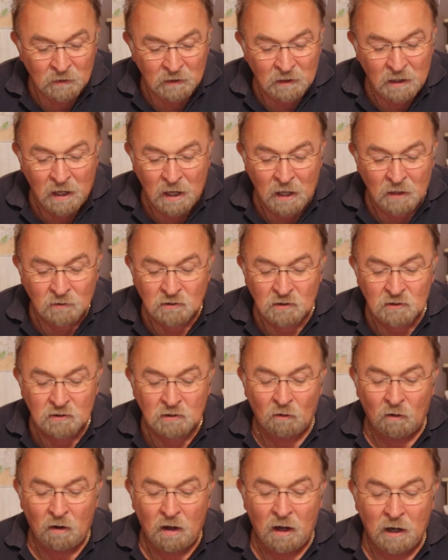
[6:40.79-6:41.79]
Kansas,
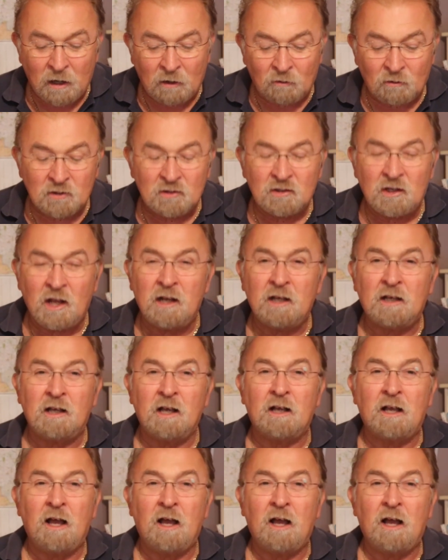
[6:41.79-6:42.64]
Ohio, and Seneca